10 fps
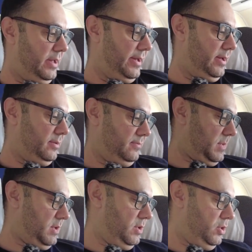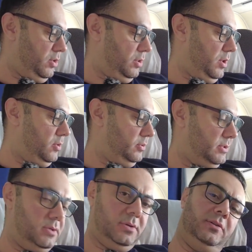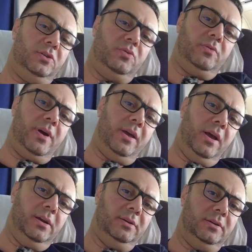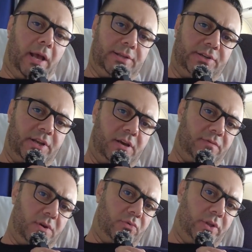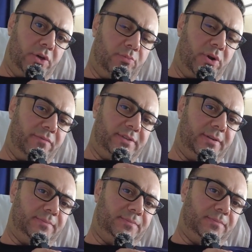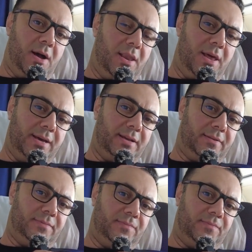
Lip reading: and you close this one right here. It's going to give you a really good privacy. I like it.